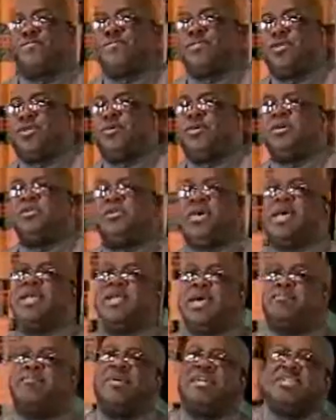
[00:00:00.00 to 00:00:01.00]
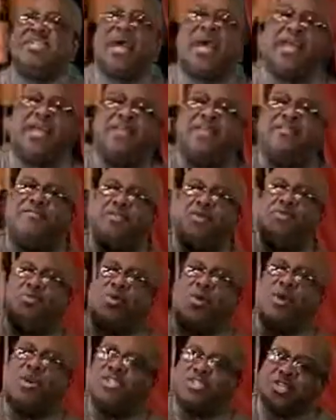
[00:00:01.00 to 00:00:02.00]
You can take that mentality if you
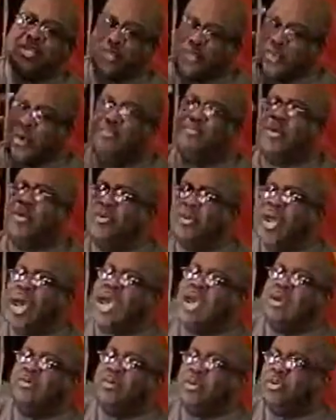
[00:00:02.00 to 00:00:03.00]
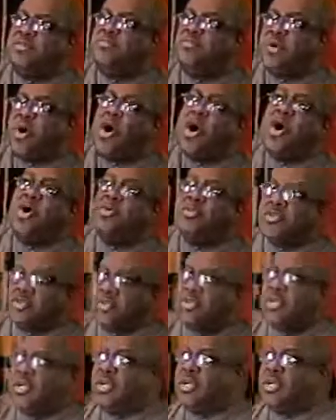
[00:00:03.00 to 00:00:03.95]
want, just one more night with the frogs.